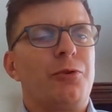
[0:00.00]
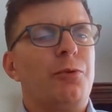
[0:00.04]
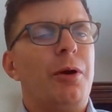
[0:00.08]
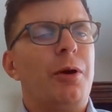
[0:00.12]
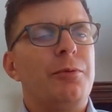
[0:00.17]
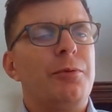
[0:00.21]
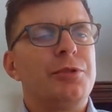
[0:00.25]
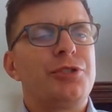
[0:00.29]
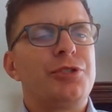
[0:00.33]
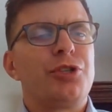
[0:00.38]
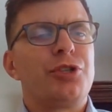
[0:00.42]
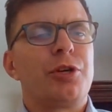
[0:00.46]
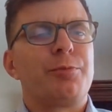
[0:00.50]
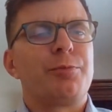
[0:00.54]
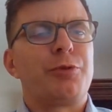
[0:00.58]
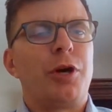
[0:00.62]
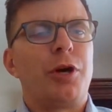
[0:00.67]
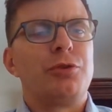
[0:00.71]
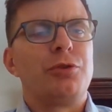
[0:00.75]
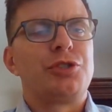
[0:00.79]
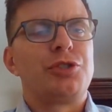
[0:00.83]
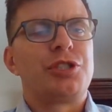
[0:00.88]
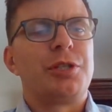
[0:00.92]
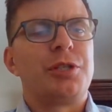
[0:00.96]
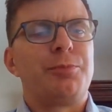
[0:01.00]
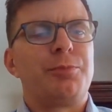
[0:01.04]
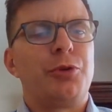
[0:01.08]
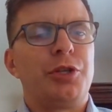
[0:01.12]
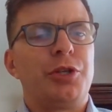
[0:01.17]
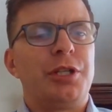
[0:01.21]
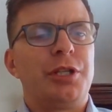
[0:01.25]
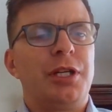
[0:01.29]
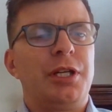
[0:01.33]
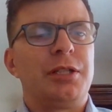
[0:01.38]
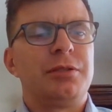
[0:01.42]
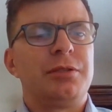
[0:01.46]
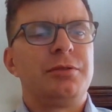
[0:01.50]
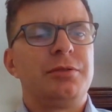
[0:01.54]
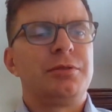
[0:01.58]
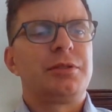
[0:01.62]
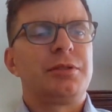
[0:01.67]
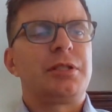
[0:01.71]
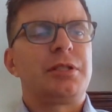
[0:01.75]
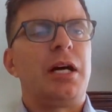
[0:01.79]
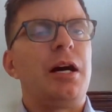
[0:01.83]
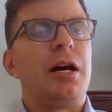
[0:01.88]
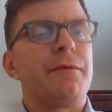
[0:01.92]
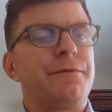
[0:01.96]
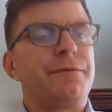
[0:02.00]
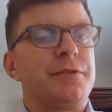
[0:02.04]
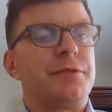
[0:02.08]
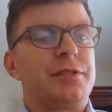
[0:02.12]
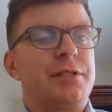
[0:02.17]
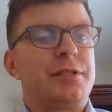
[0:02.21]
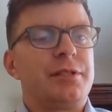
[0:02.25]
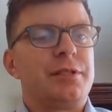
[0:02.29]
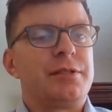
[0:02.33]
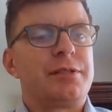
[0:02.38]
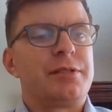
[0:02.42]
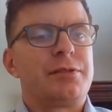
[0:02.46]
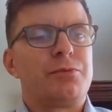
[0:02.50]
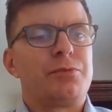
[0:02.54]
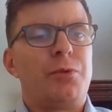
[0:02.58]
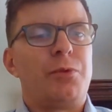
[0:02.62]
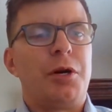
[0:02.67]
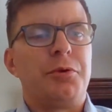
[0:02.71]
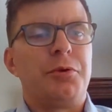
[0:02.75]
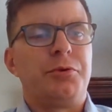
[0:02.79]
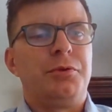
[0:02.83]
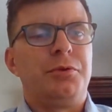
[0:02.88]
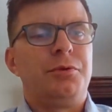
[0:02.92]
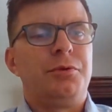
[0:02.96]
What was your approach to putting on conferences while